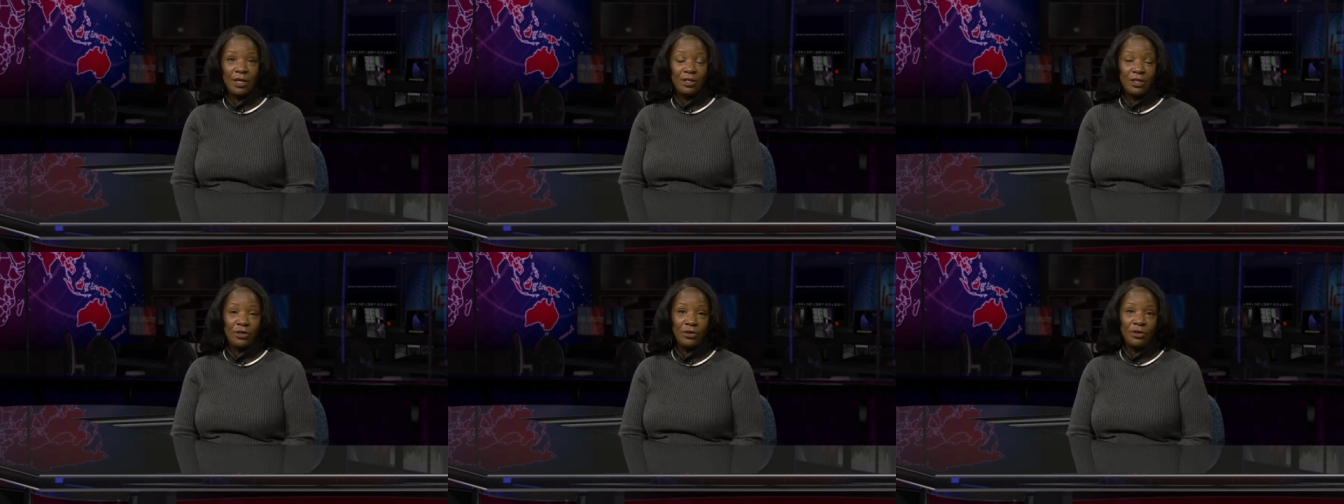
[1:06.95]

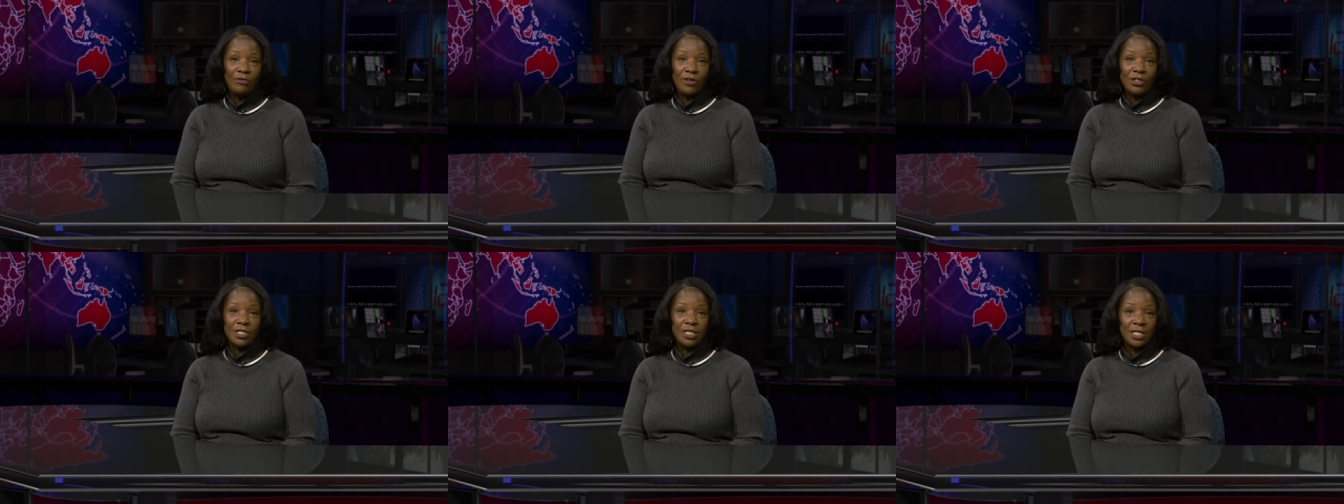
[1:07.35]
The
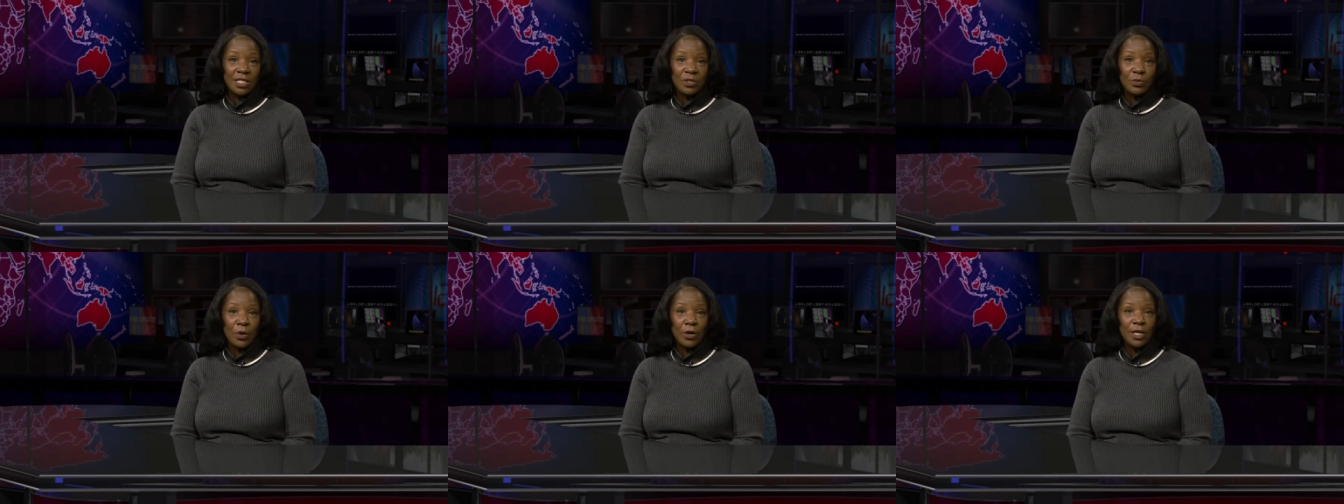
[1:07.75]
university
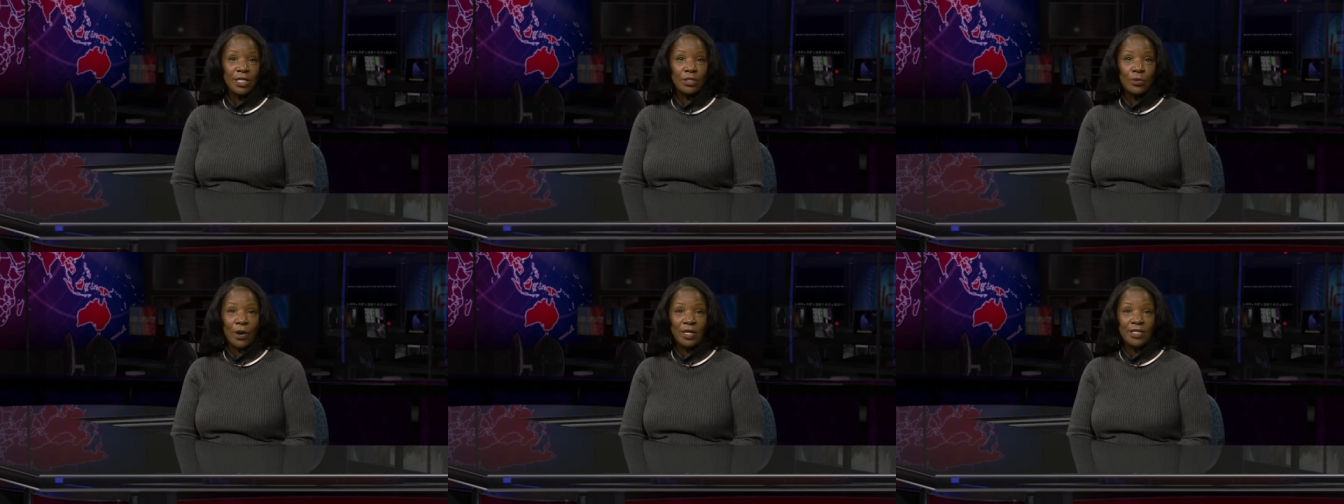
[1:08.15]
is working
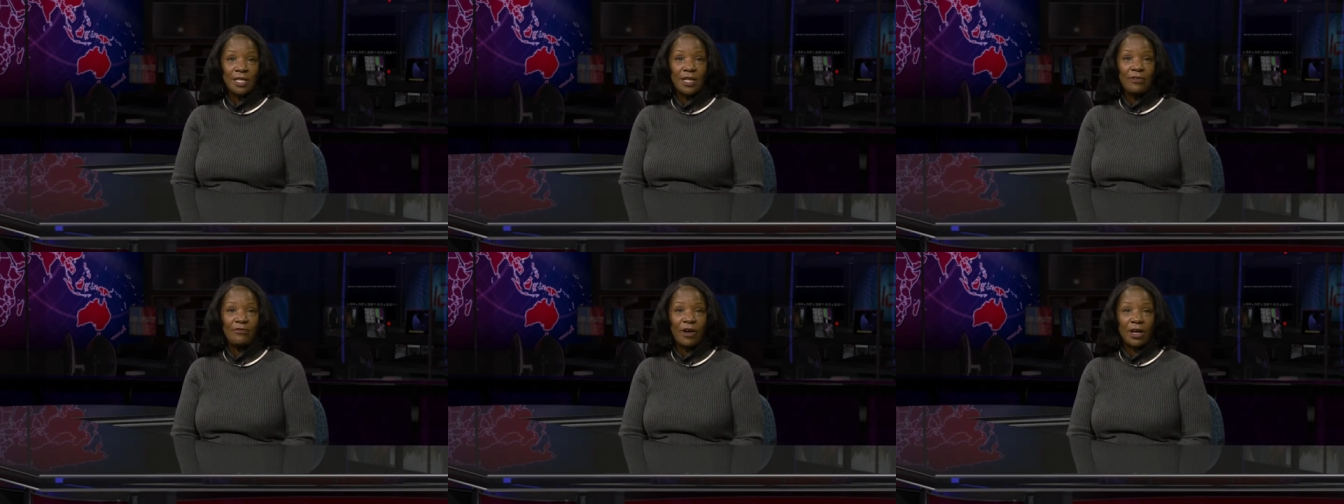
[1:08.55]
to
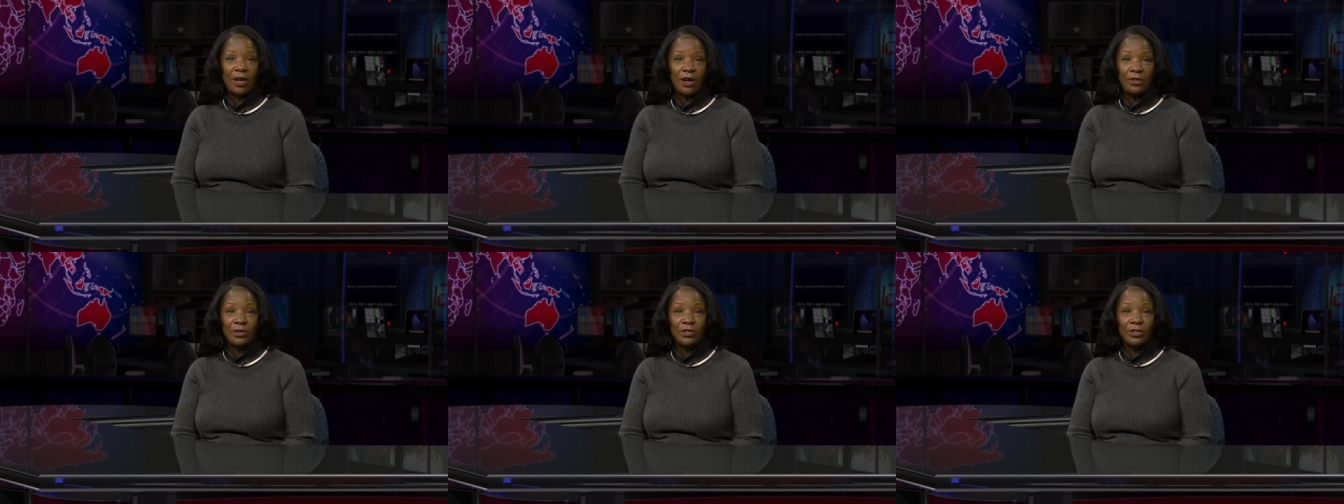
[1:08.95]
identify
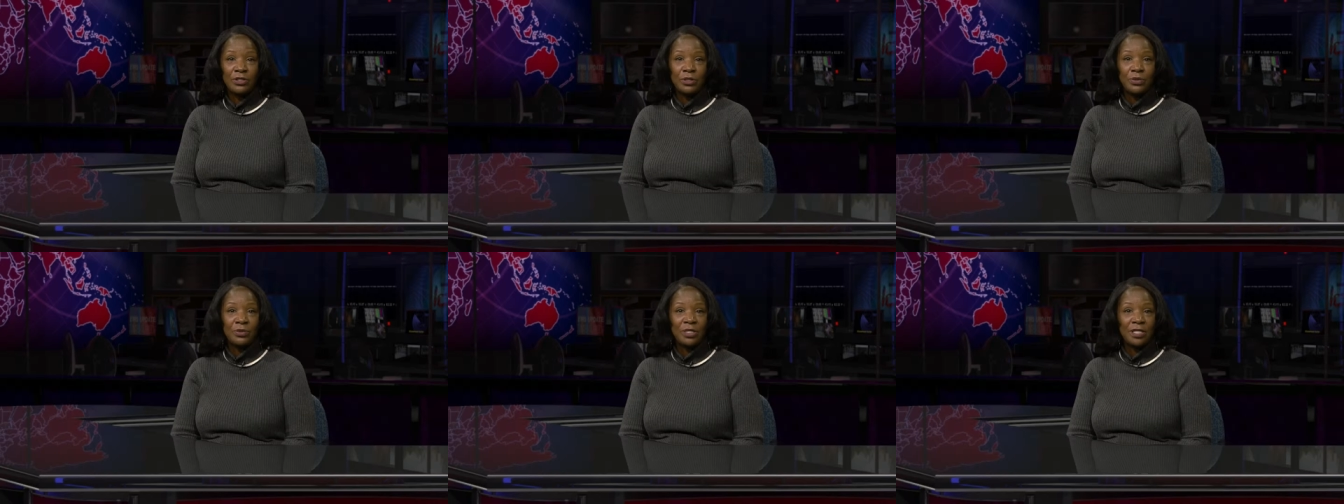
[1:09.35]
other
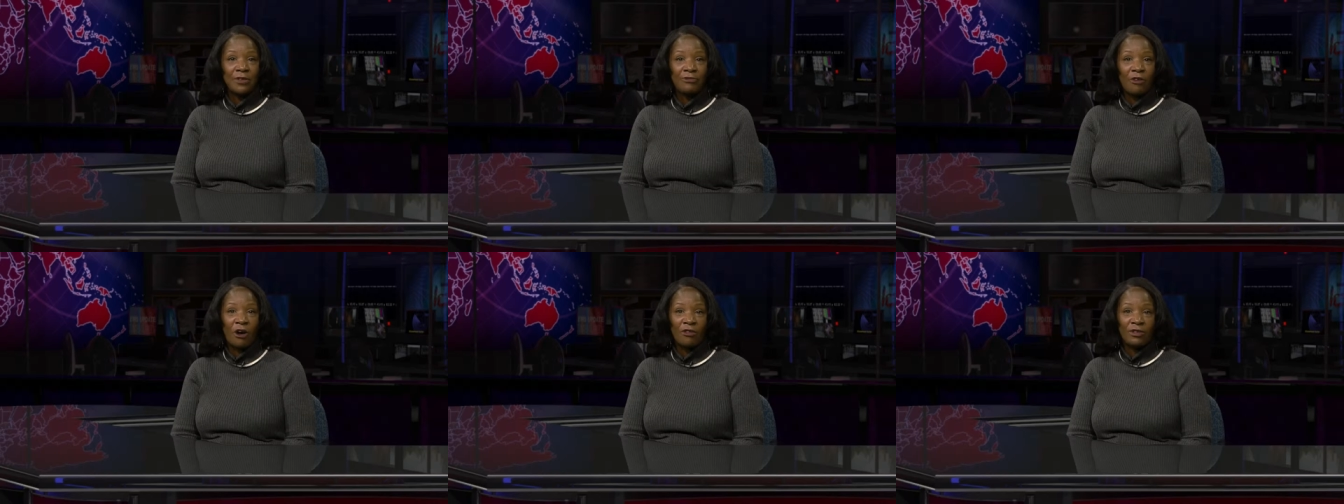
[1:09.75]
students
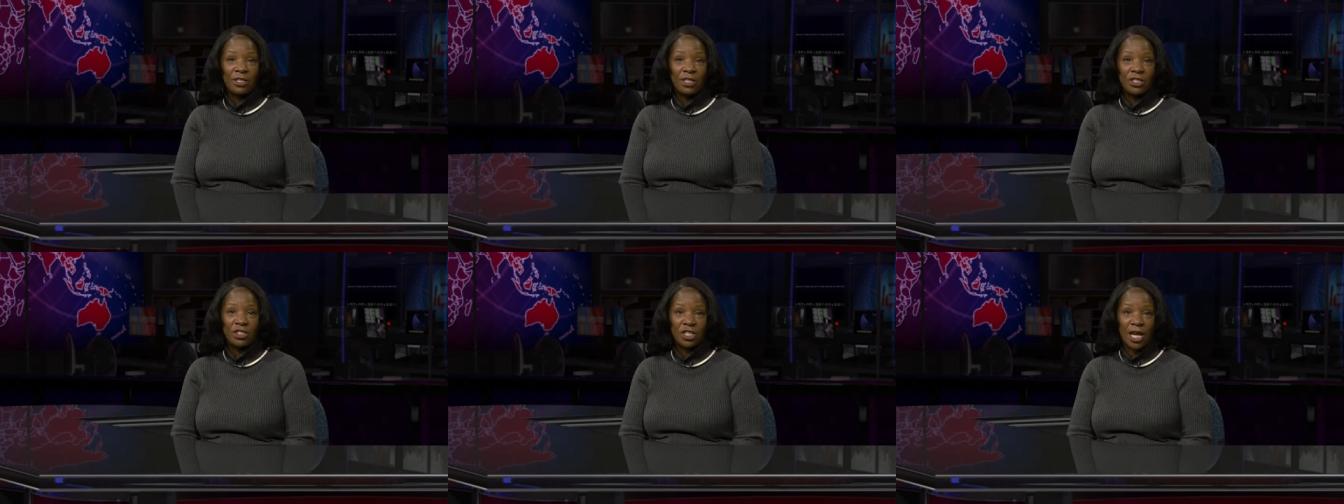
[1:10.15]
involved in
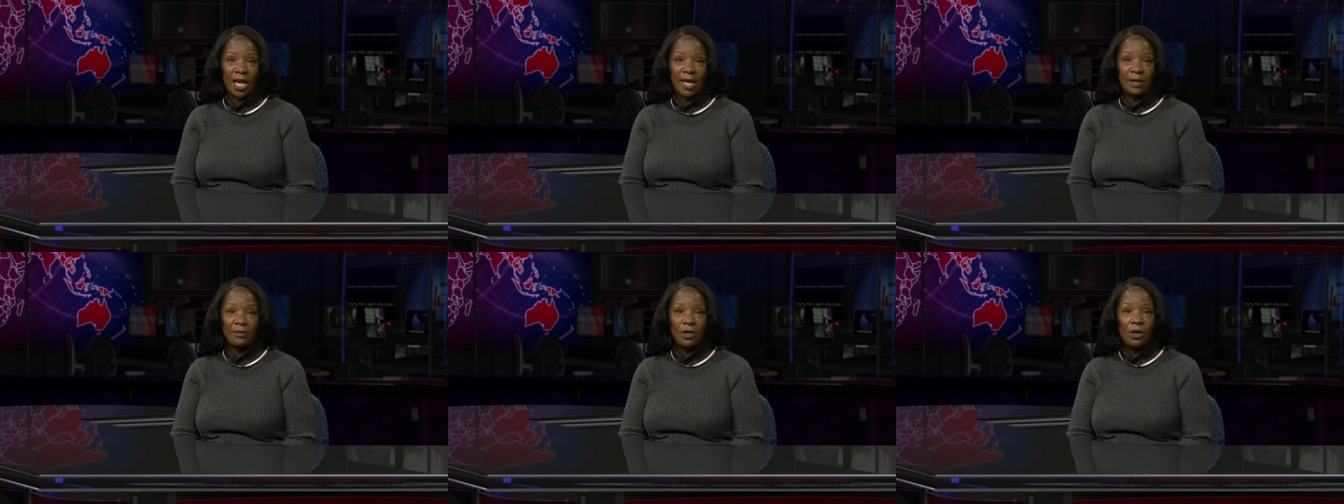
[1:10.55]
the
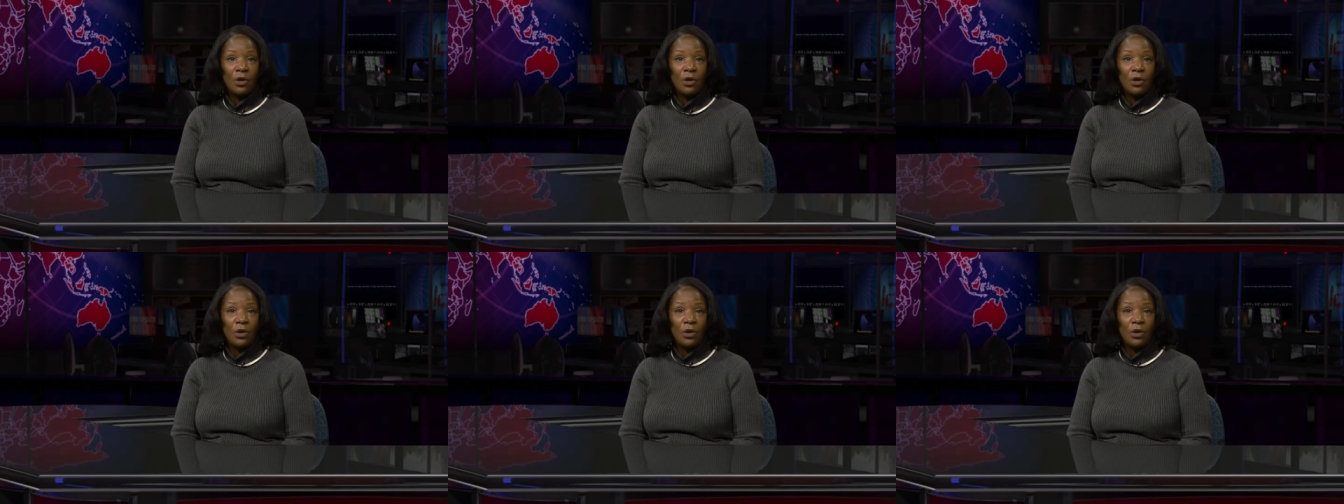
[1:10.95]
chant